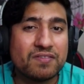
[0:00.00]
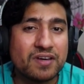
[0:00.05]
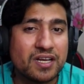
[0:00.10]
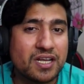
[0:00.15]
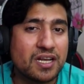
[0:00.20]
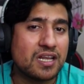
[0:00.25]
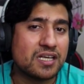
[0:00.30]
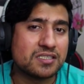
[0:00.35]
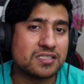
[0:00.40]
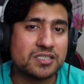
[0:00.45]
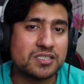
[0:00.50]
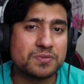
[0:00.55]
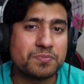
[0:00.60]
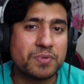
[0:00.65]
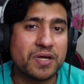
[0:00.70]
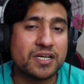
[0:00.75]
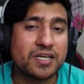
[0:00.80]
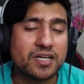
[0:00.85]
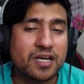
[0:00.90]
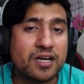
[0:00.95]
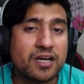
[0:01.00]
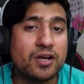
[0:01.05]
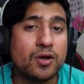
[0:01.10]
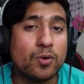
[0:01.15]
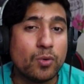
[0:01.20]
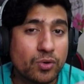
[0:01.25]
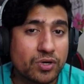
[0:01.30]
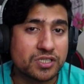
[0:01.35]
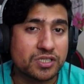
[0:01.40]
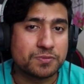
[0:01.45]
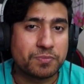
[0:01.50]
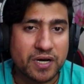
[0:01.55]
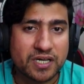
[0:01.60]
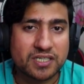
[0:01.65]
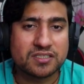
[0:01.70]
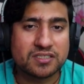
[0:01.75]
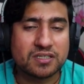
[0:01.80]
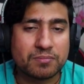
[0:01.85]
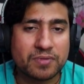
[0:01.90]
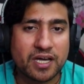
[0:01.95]
very less respect and no
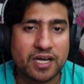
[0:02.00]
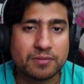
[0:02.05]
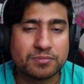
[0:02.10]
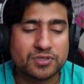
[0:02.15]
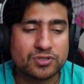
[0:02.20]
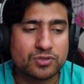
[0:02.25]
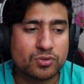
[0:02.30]
respect sometimes.